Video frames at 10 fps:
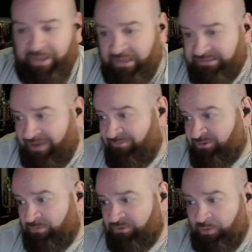Paige
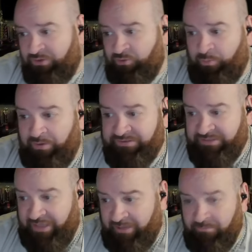averaged almost 22 points
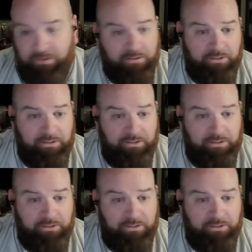a game.